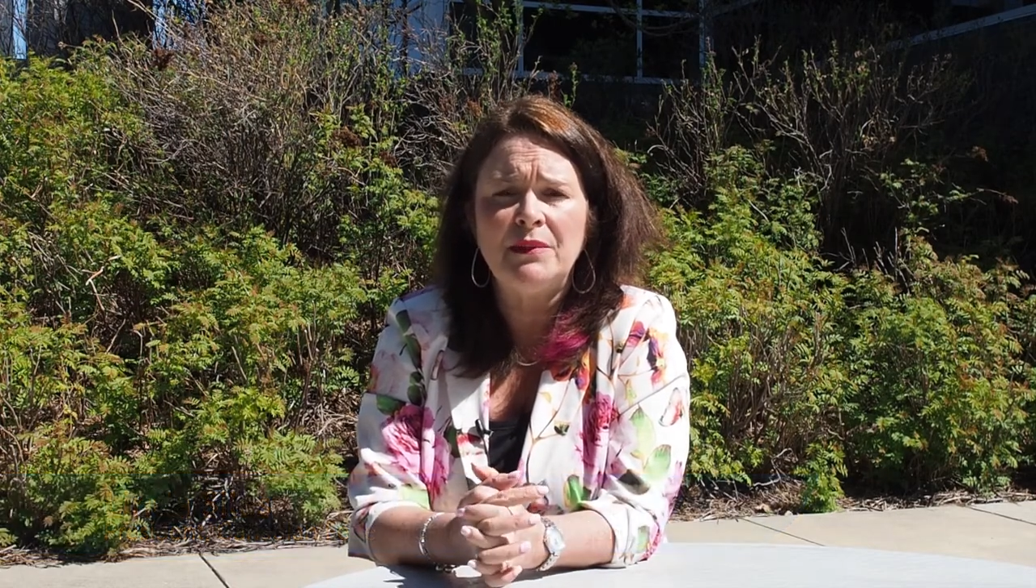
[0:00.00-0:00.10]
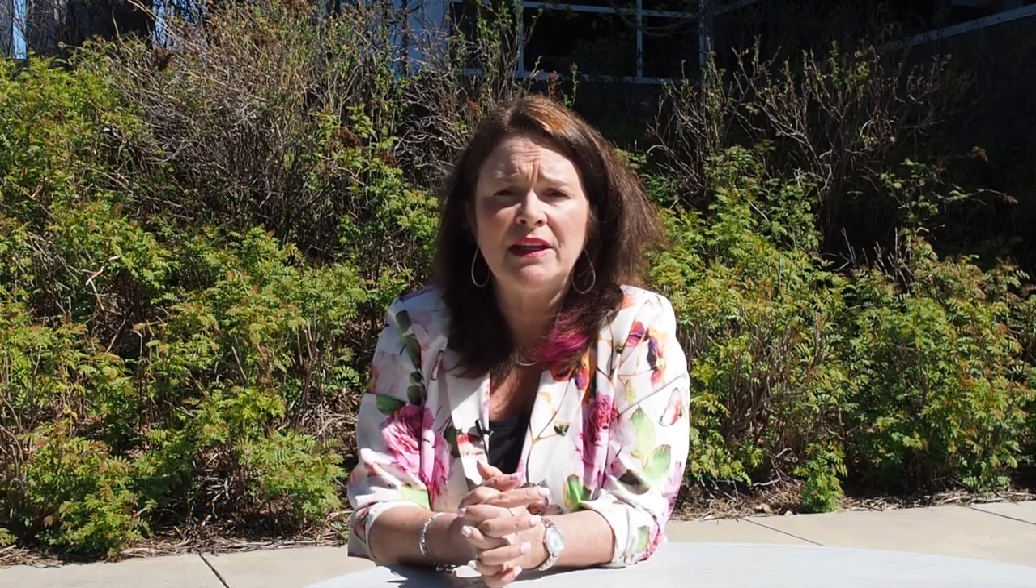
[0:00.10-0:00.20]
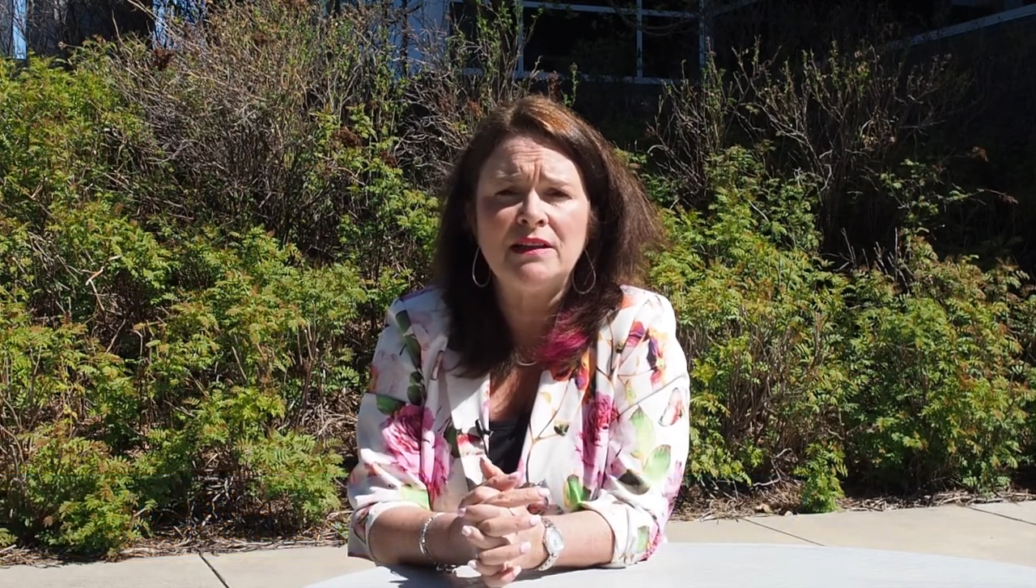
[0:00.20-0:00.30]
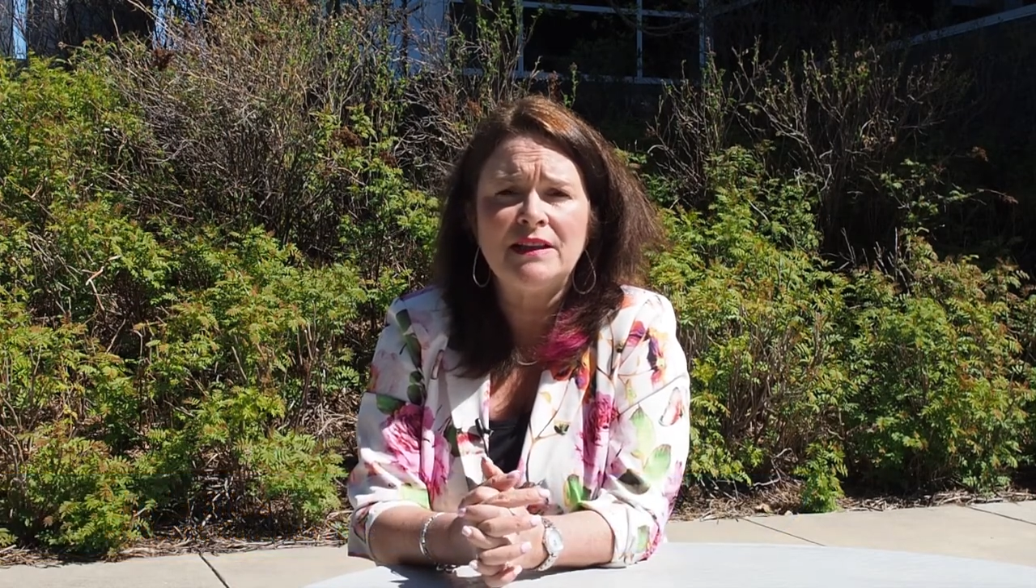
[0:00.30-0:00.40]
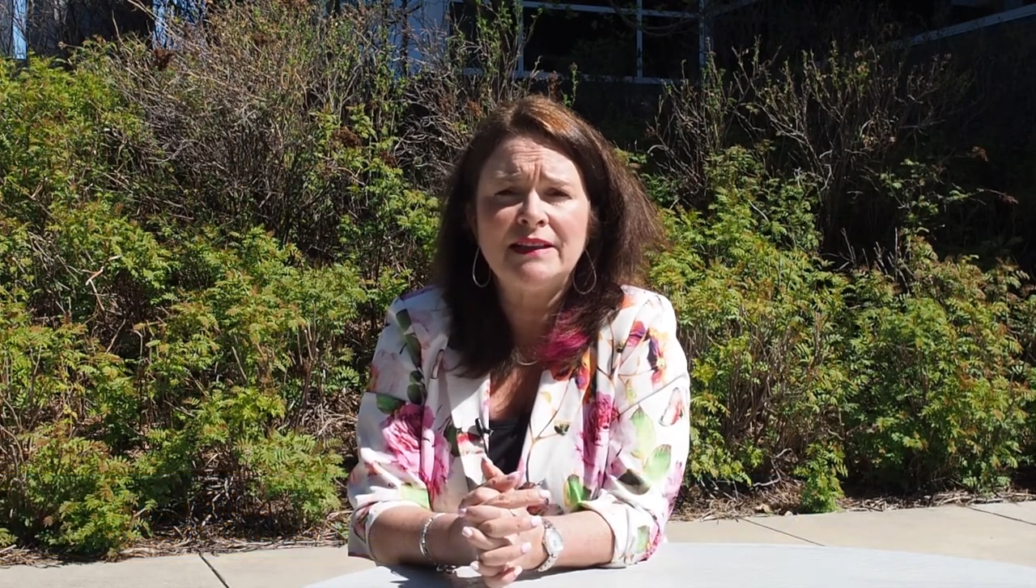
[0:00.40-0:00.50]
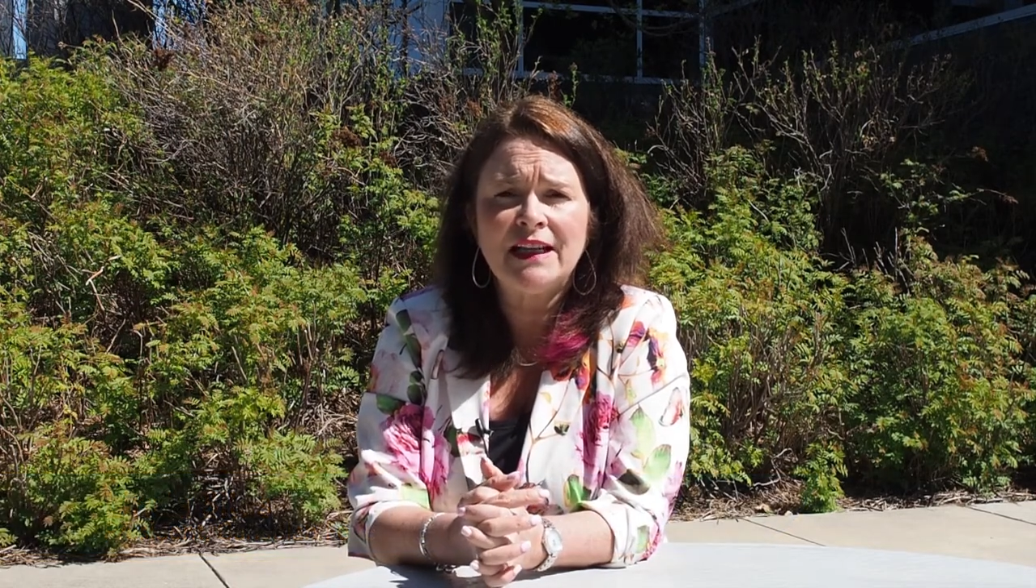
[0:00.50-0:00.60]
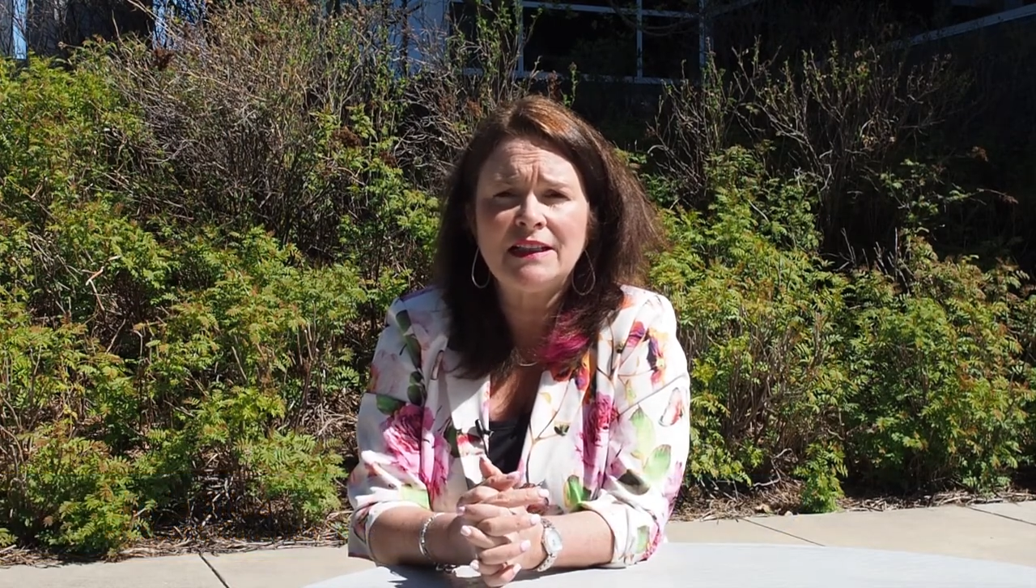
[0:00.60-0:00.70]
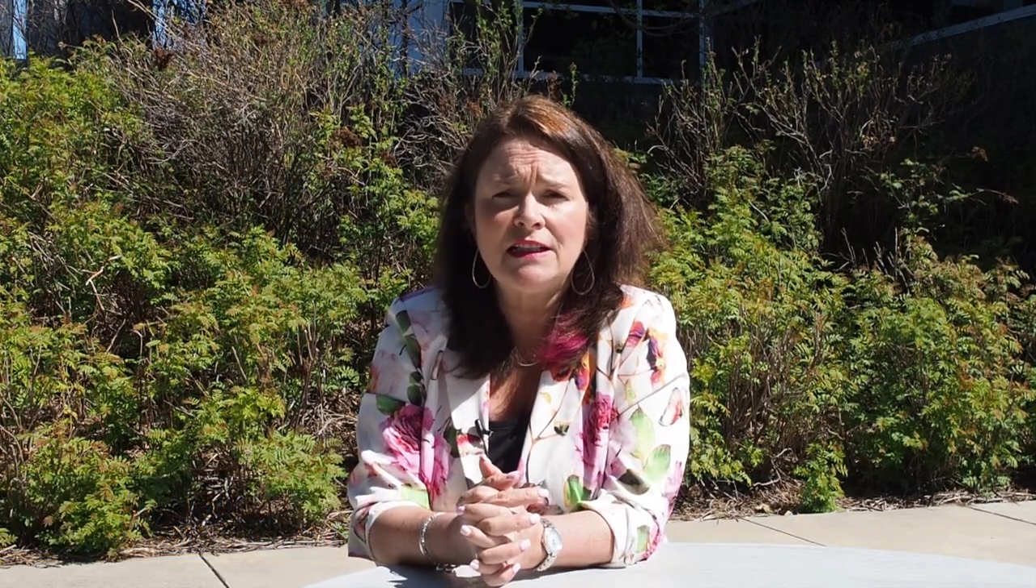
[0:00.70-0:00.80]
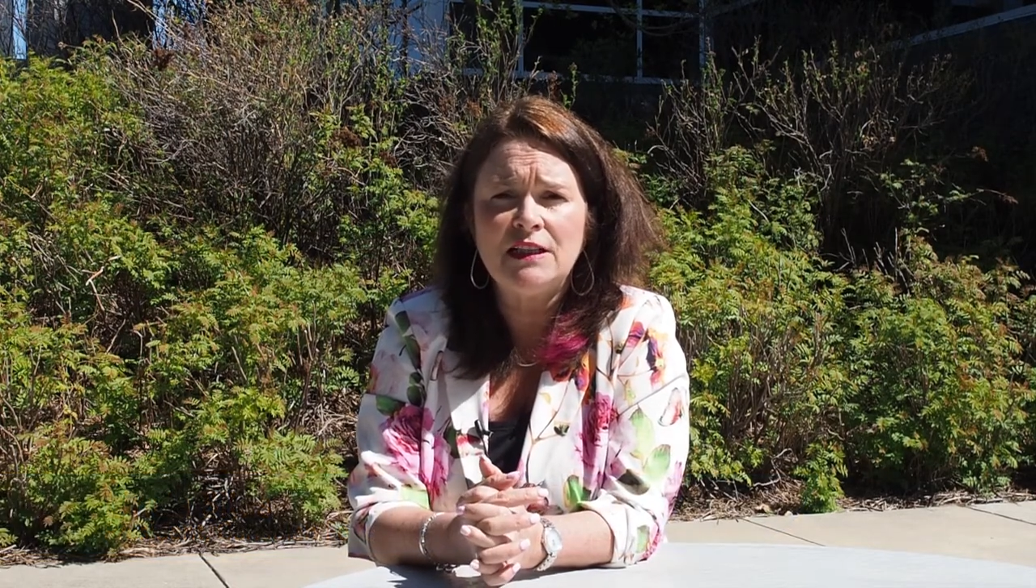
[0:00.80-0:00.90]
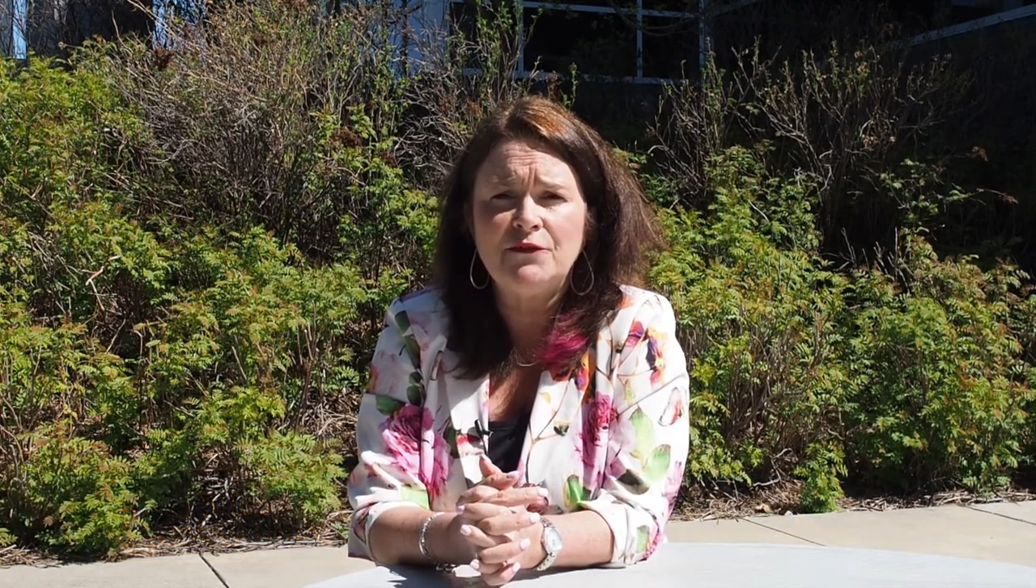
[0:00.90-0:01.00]

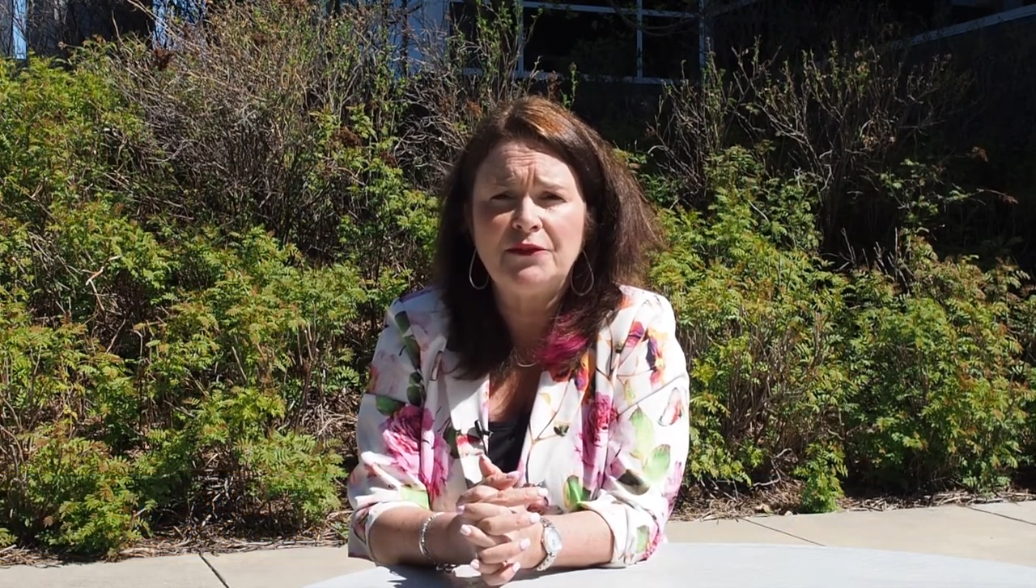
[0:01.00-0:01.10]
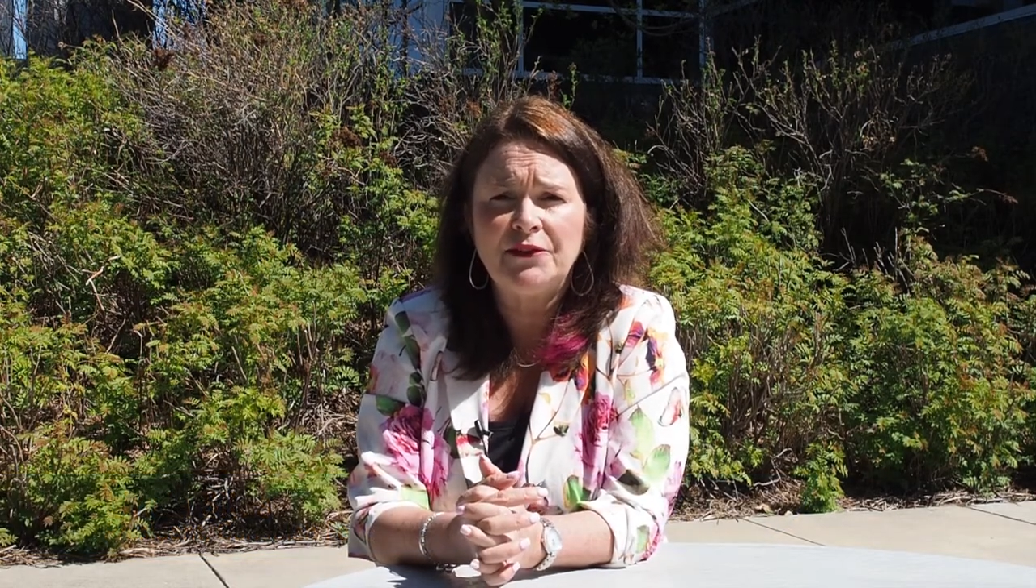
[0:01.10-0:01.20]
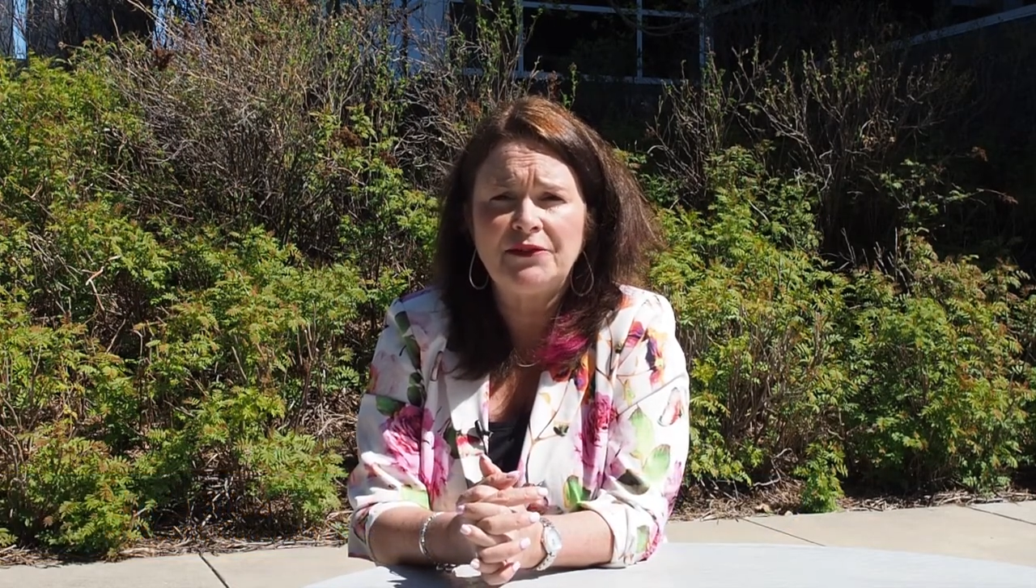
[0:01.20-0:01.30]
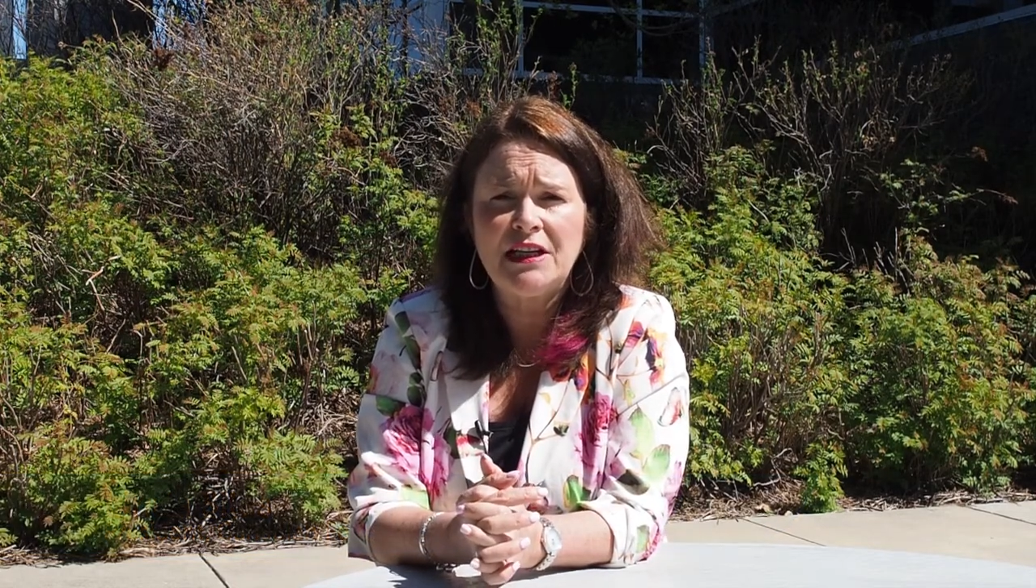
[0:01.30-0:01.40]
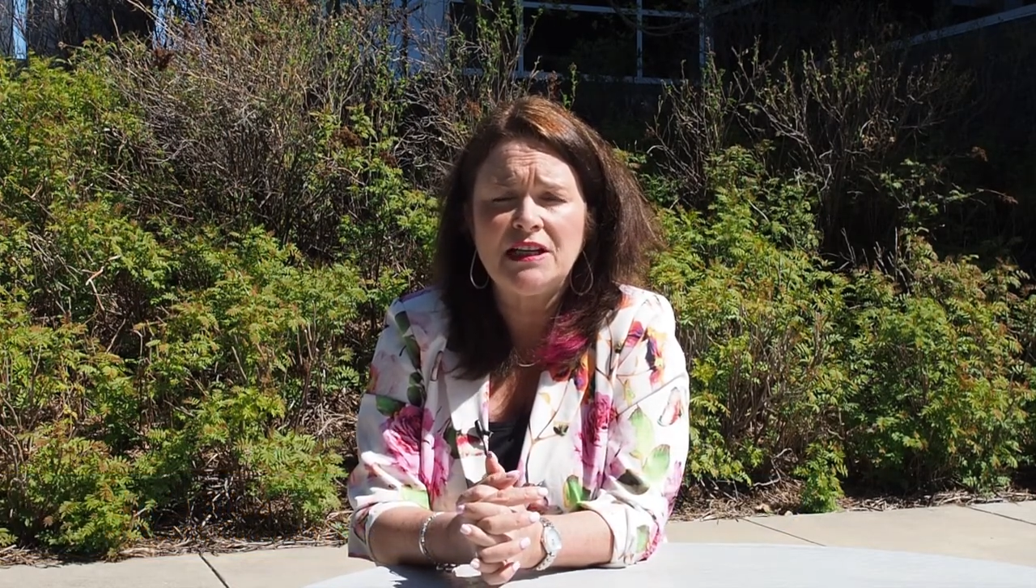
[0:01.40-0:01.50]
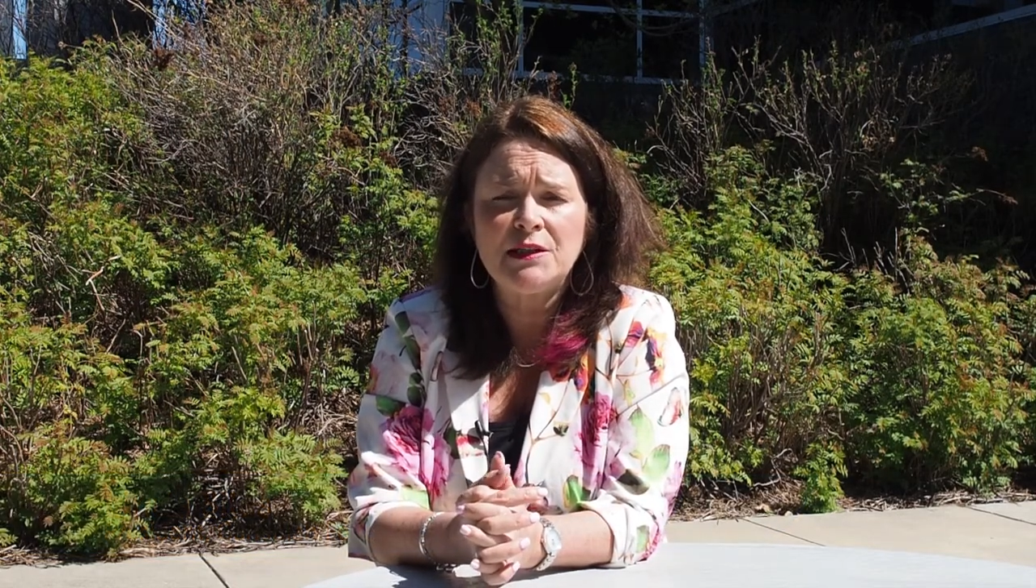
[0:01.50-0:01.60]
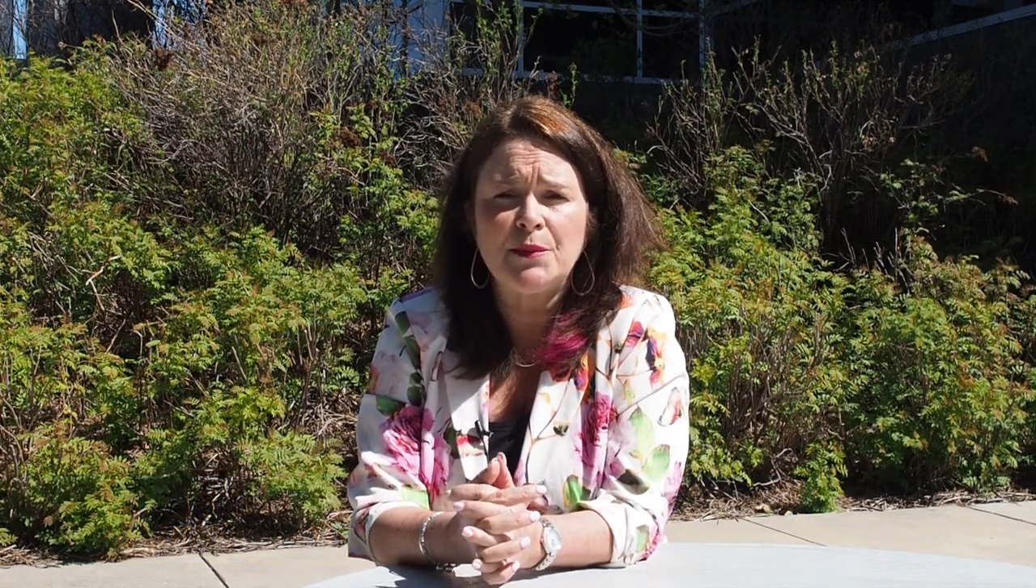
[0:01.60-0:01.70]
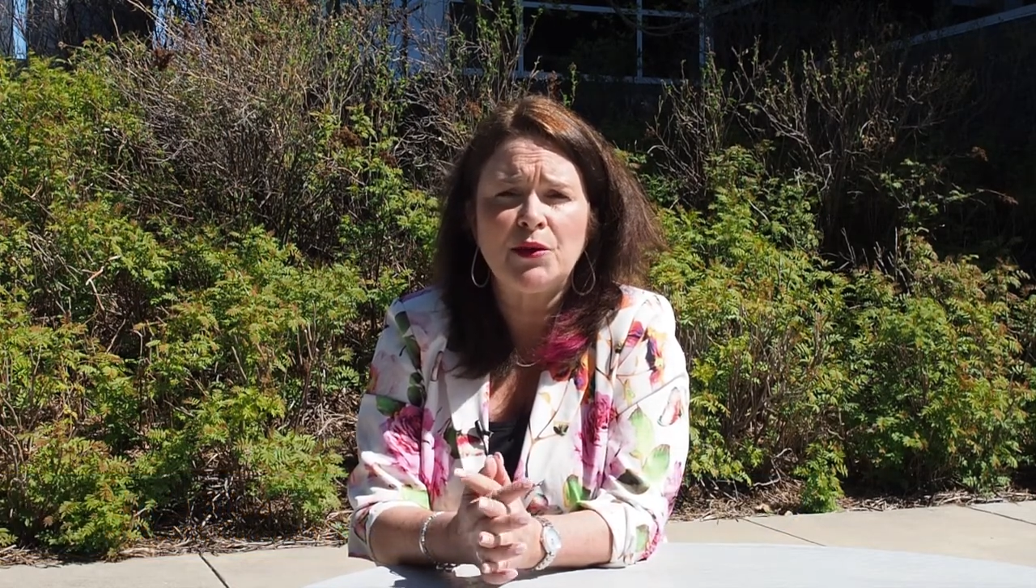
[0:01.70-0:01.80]
mid-1950s,